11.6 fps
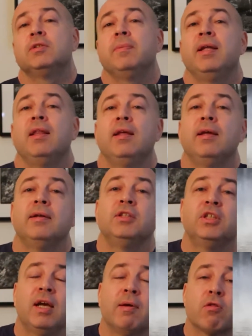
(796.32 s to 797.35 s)
in the
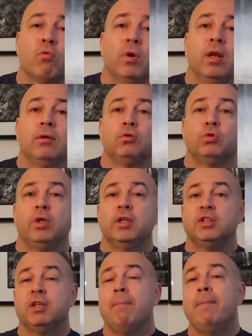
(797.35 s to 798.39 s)
Jehammed's Will
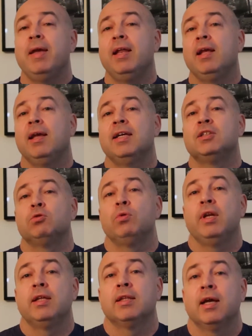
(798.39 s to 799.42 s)
trilogy, meaning it's
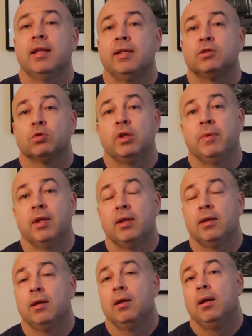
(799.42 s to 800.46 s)
really tightly
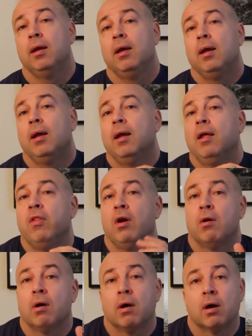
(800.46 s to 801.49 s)
scripted.
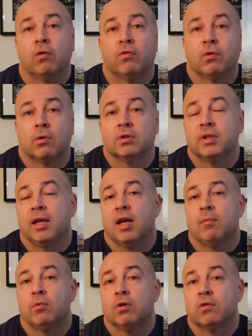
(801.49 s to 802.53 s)
There are of course a
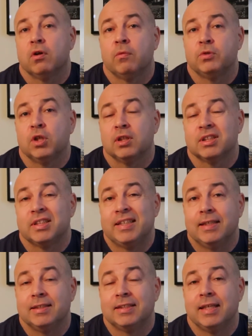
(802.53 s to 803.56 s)
number of optional
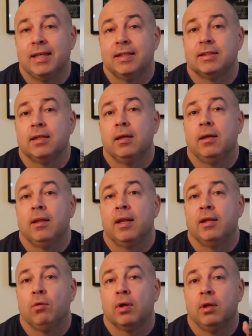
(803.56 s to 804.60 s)
scenes
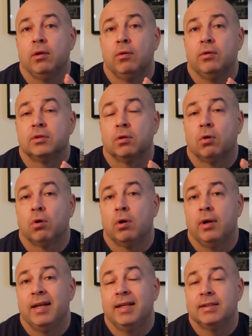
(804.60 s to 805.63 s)
that you can use or
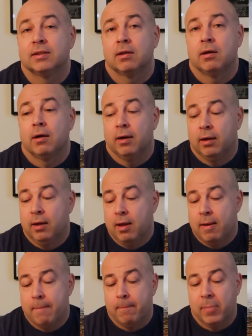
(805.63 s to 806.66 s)
discard,
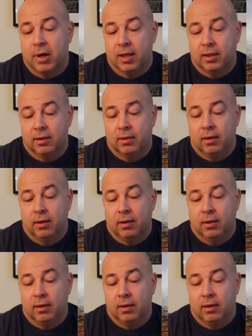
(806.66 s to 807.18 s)
but